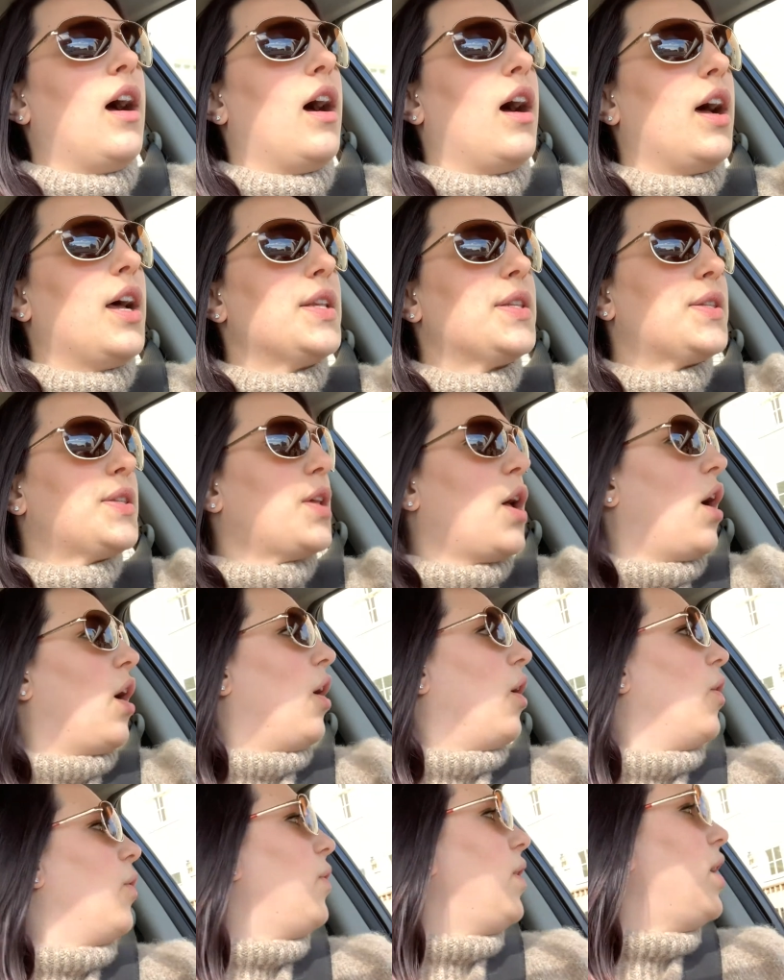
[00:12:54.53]

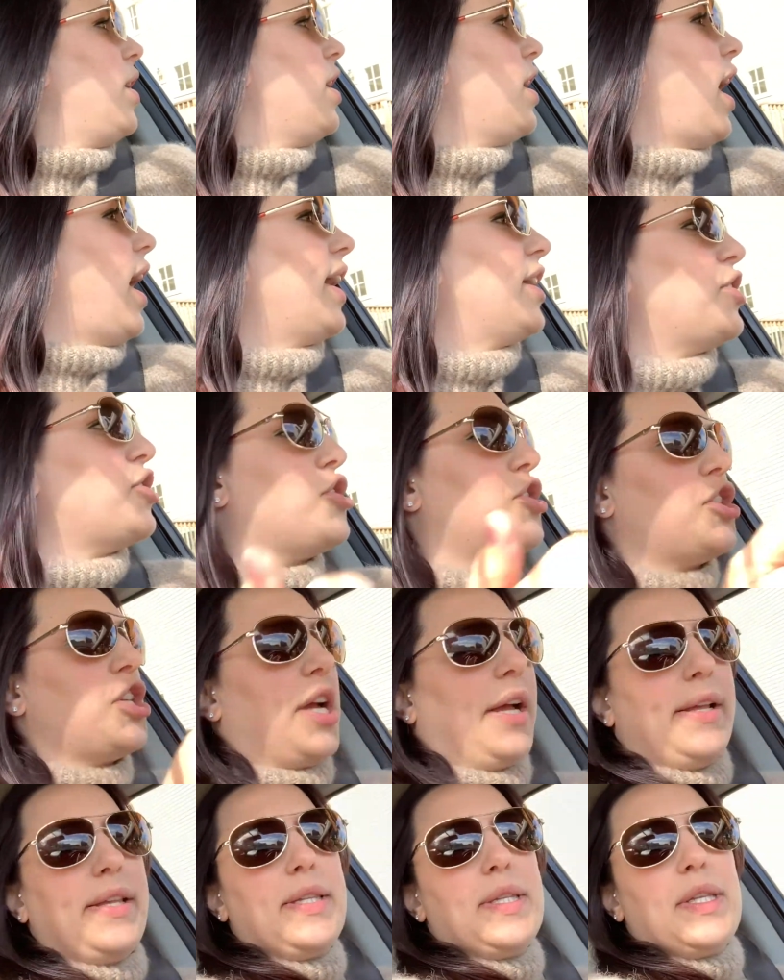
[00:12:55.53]
So I
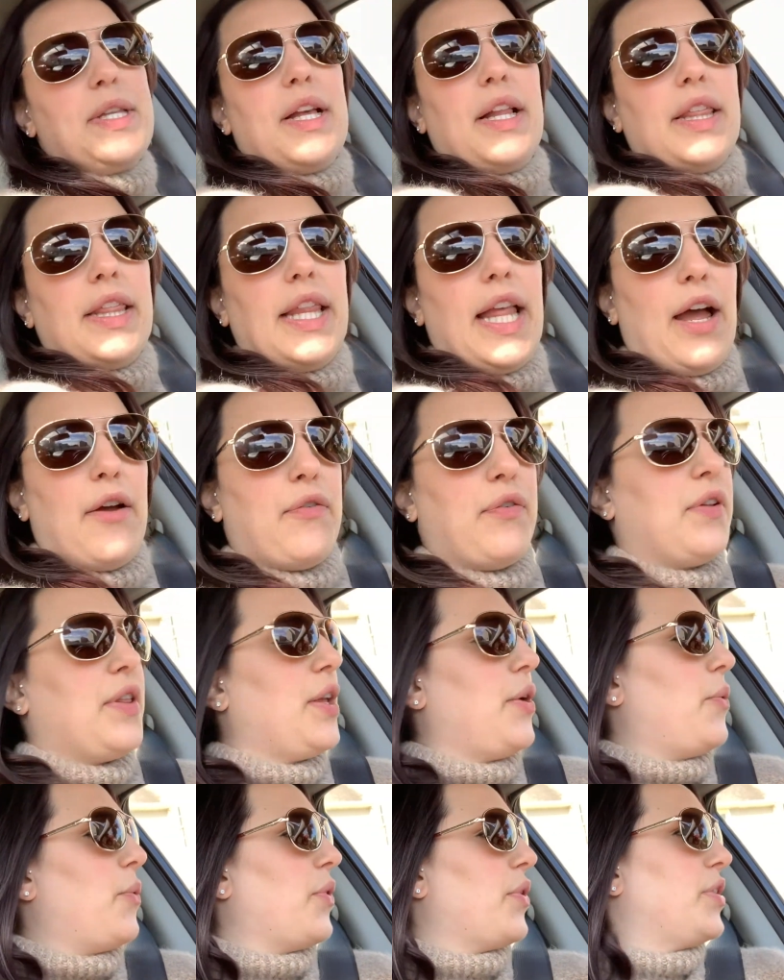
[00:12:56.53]
just left the
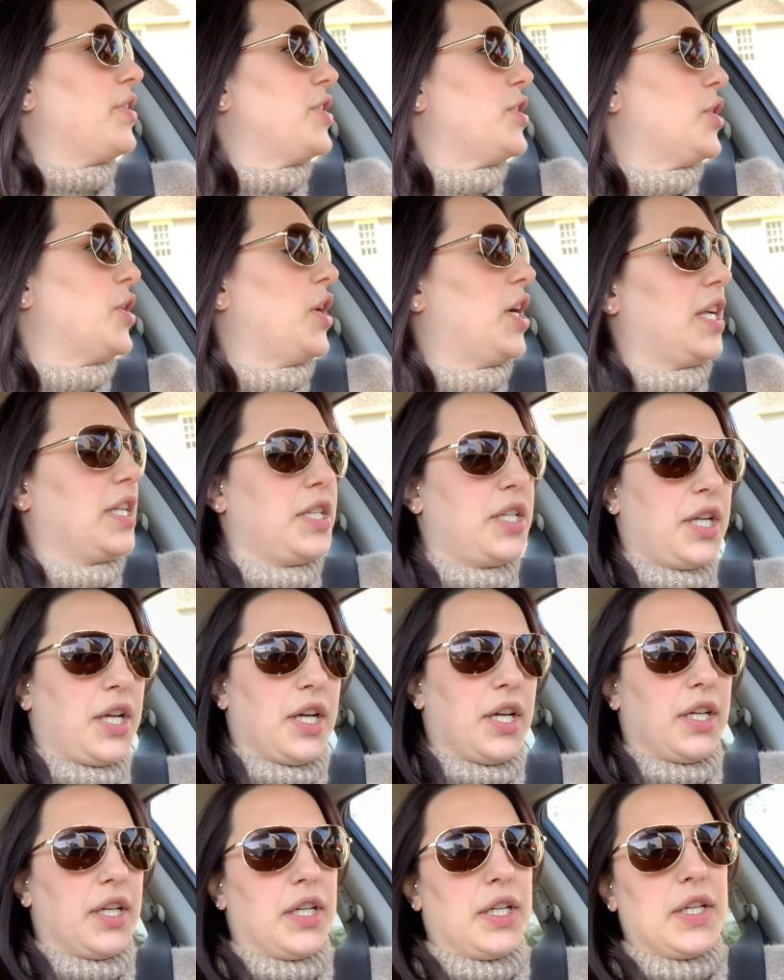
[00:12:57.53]

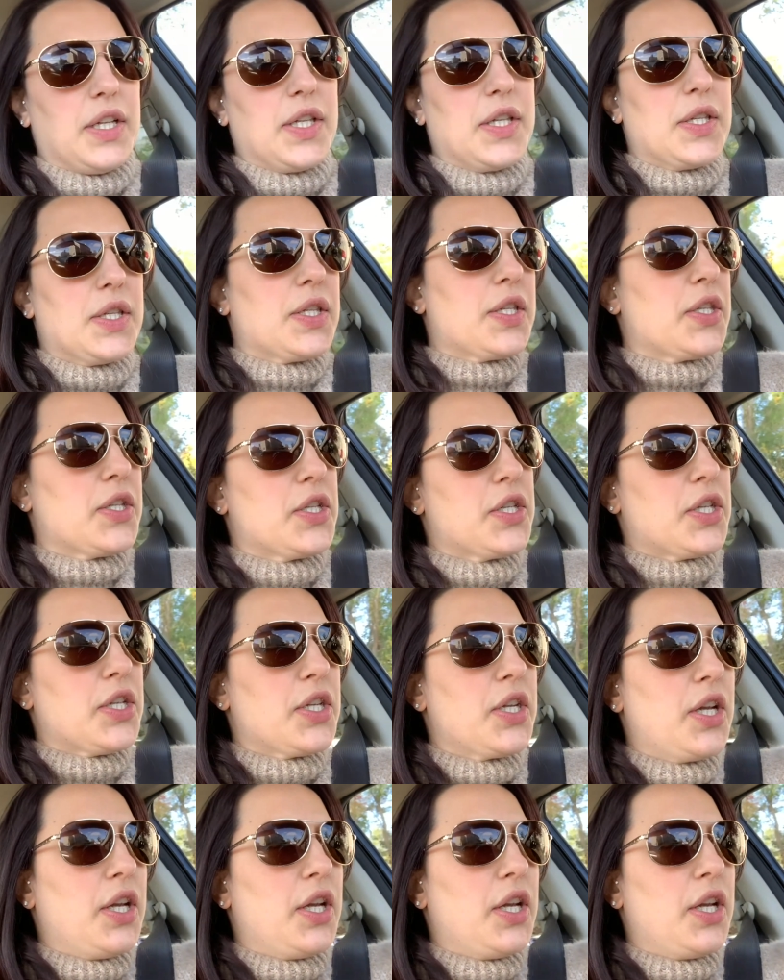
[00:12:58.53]
orthodontist.